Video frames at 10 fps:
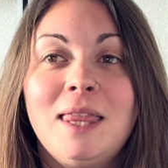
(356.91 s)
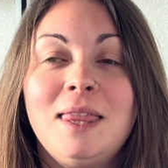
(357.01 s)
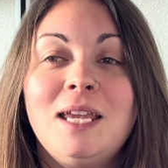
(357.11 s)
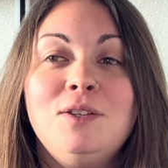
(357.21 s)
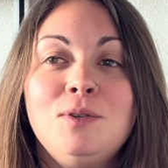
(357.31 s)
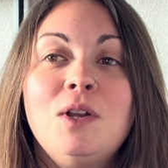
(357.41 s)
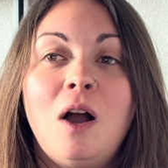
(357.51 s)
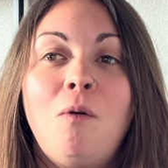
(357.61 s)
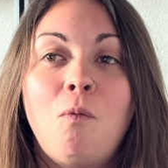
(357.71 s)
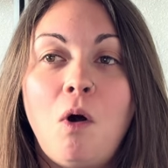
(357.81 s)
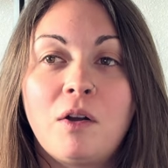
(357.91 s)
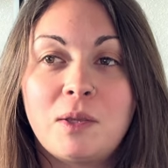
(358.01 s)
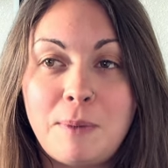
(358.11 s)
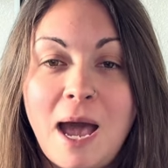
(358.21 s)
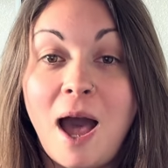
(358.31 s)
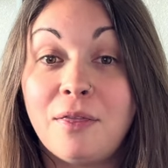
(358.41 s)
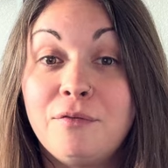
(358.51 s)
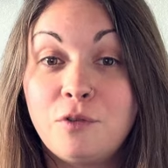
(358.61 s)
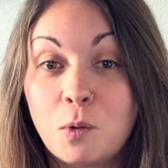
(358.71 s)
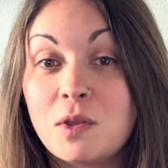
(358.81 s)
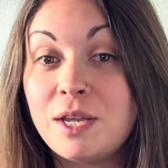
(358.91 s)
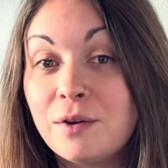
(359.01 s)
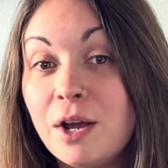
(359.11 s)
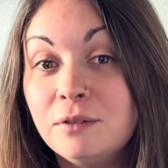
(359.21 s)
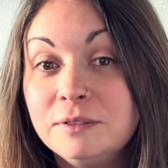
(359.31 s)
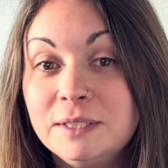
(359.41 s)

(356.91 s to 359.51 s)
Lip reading: they do not walk the path for the hero.